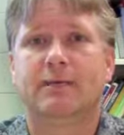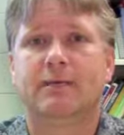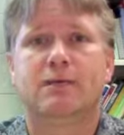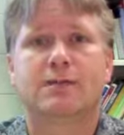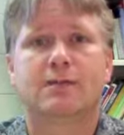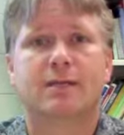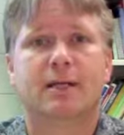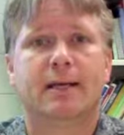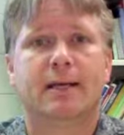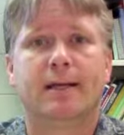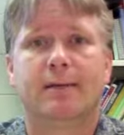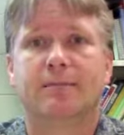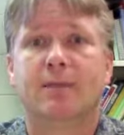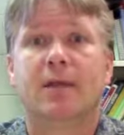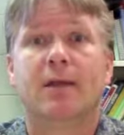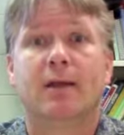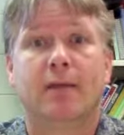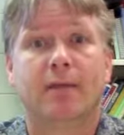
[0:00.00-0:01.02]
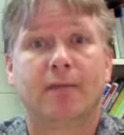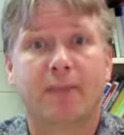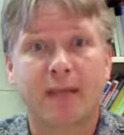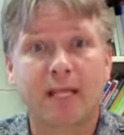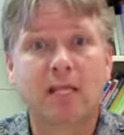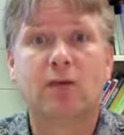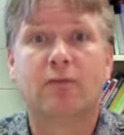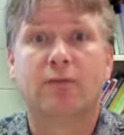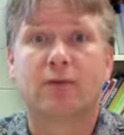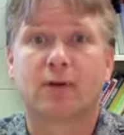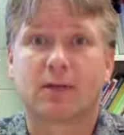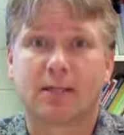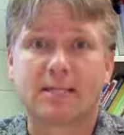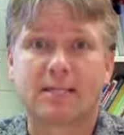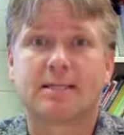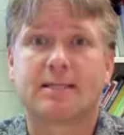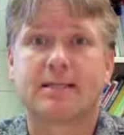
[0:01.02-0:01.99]
the end, if you say, and thank you
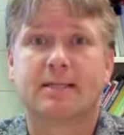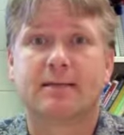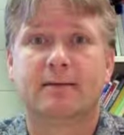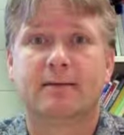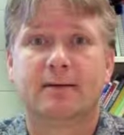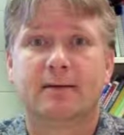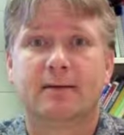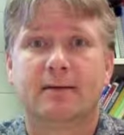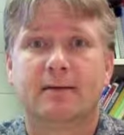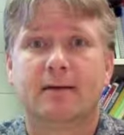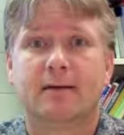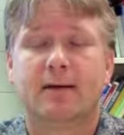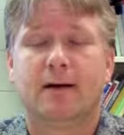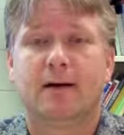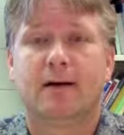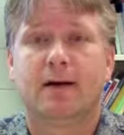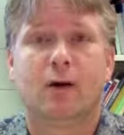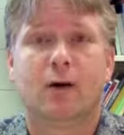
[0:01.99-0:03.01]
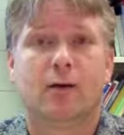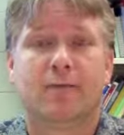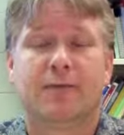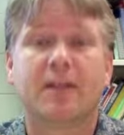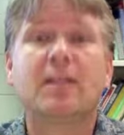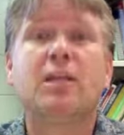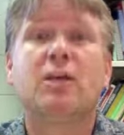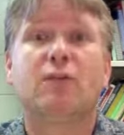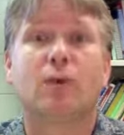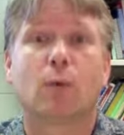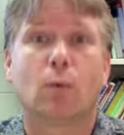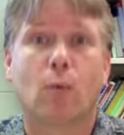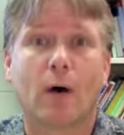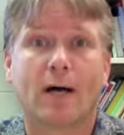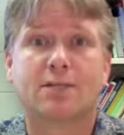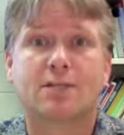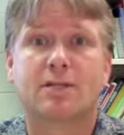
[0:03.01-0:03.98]
for listening, or thank you
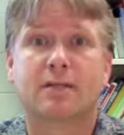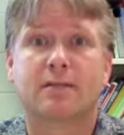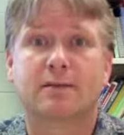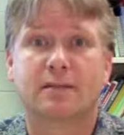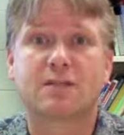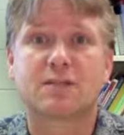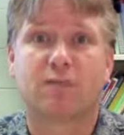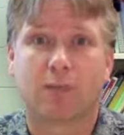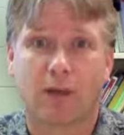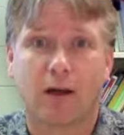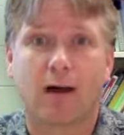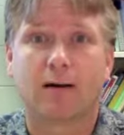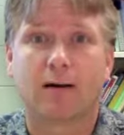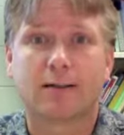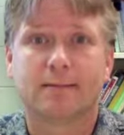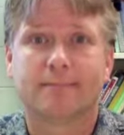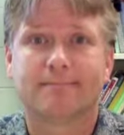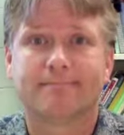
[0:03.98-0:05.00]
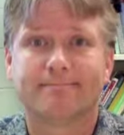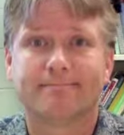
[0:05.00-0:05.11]
for watching this vlog.